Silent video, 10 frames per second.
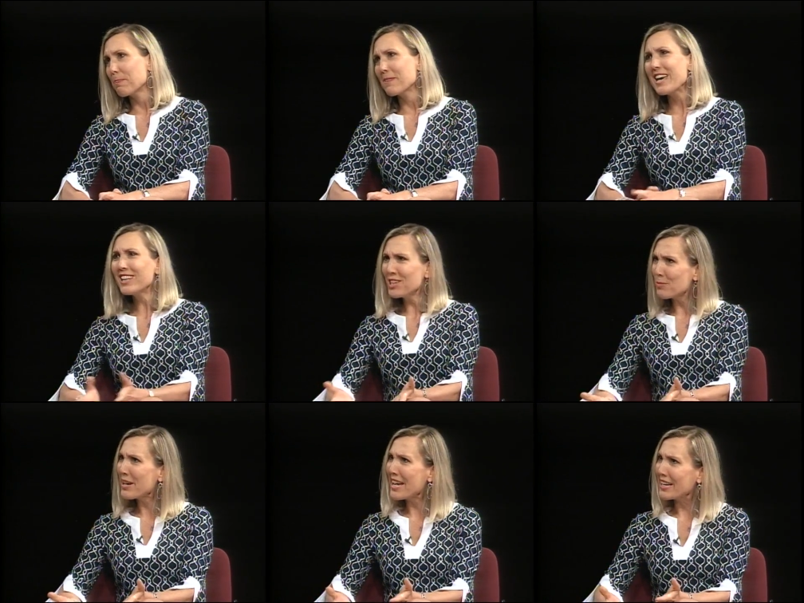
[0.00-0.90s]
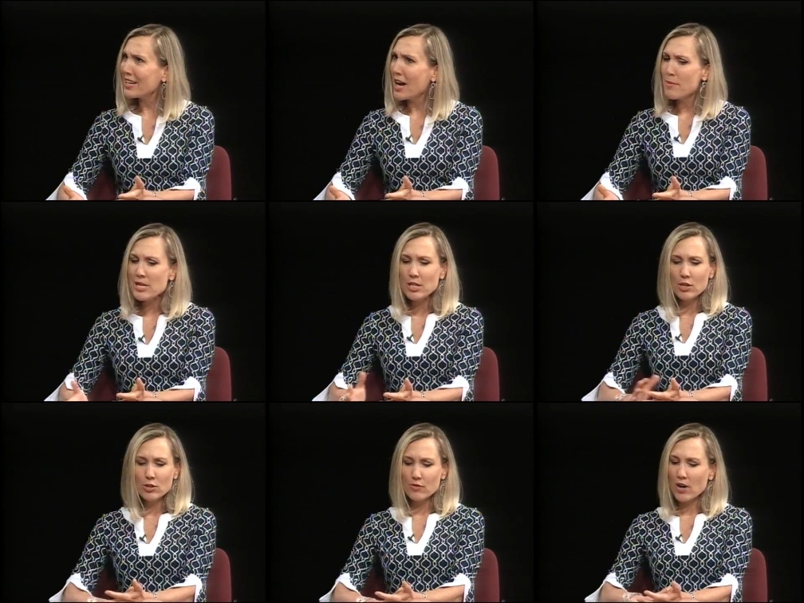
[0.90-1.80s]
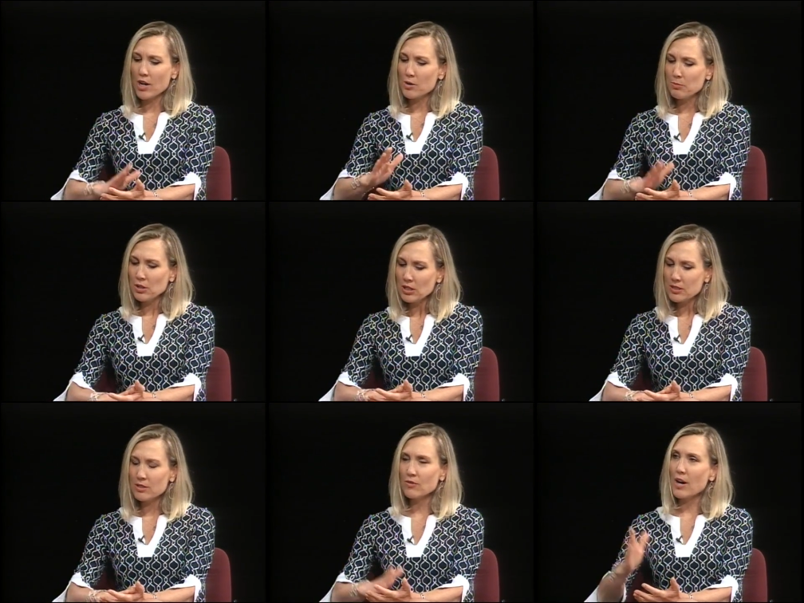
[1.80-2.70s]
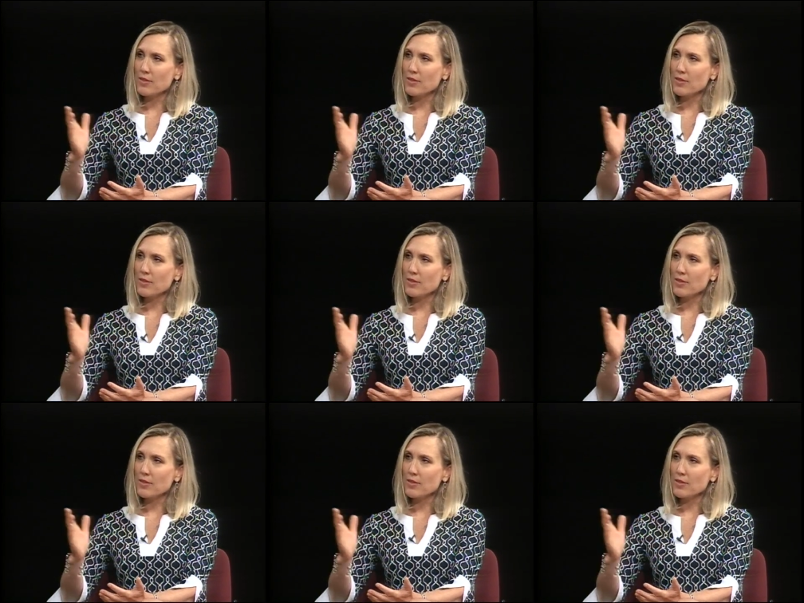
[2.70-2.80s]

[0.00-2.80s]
A little bit. I mean, you know, you've got your books, you've got the